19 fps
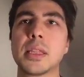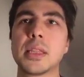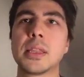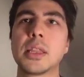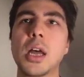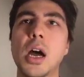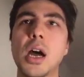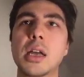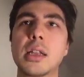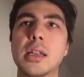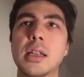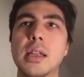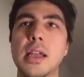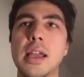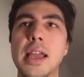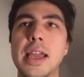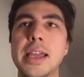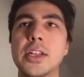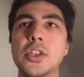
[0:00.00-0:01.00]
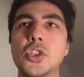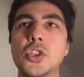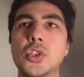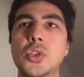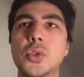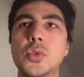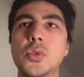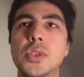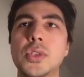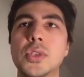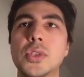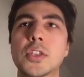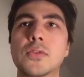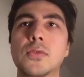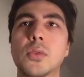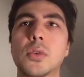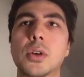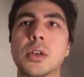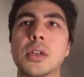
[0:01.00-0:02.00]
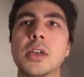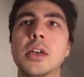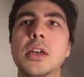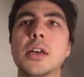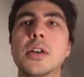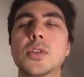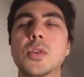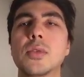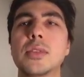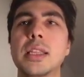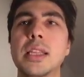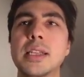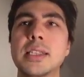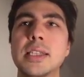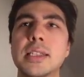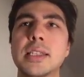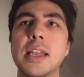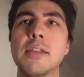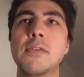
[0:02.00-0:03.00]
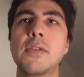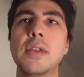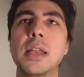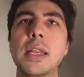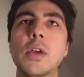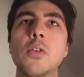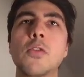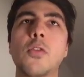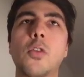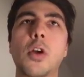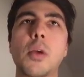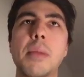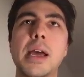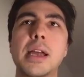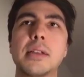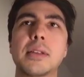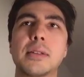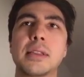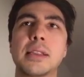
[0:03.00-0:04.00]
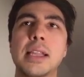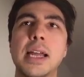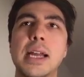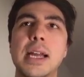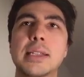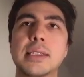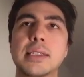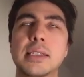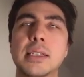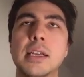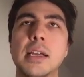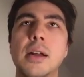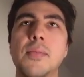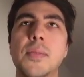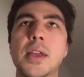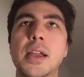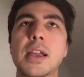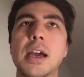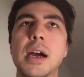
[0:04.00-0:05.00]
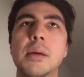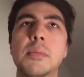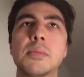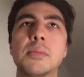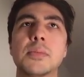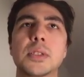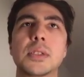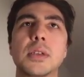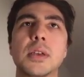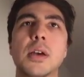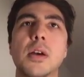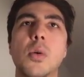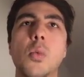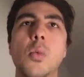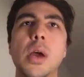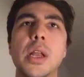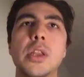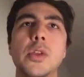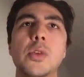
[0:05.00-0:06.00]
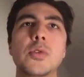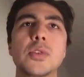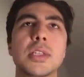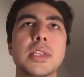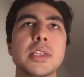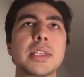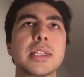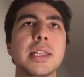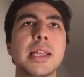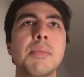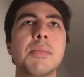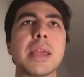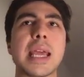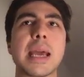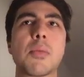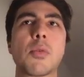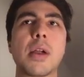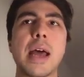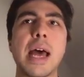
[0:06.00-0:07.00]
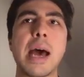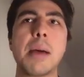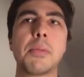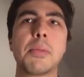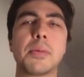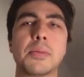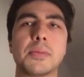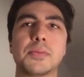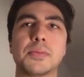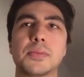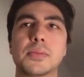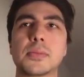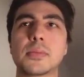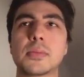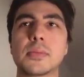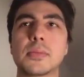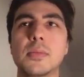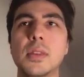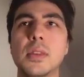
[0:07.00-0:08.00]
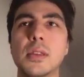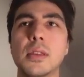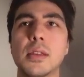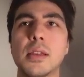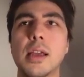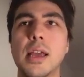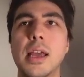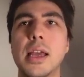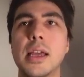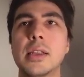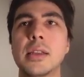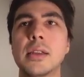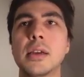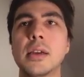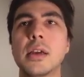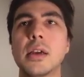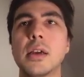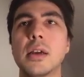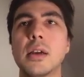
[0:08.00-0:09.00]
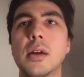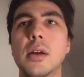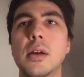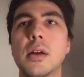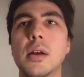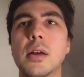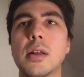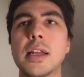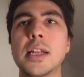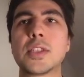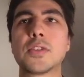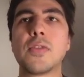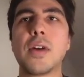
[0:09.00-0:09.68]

dot h264. So this is a video format that comes when you use this lib camera app. And it's